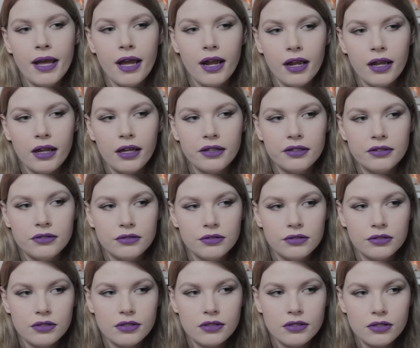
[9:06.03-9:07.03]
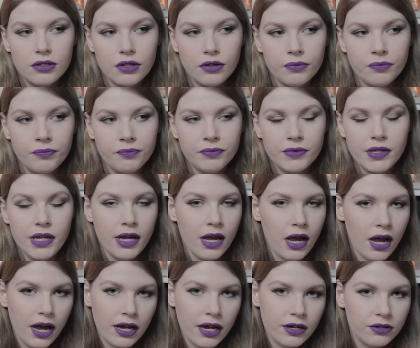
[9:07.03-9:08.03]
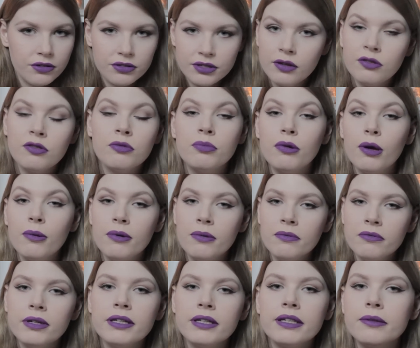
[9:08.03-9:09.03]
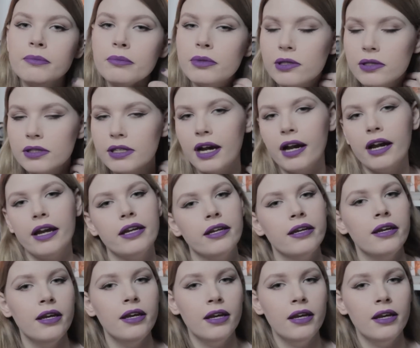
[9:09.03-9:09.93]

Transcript: And yeah, I don't have a problem with it, but I